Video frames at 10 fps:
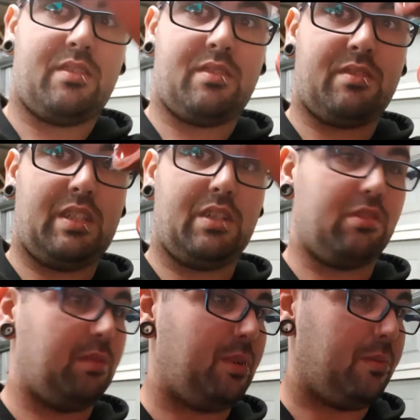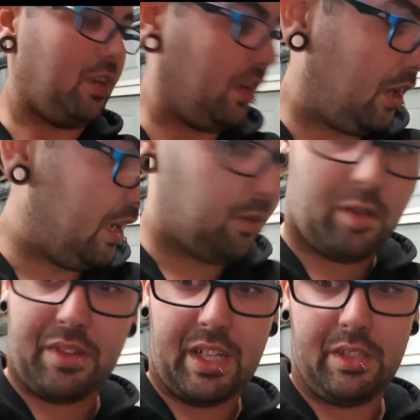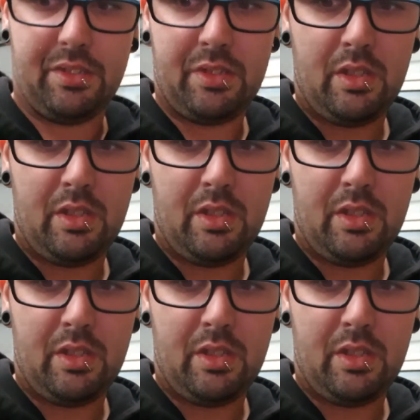the intercooler pipe. I don't know how old that is,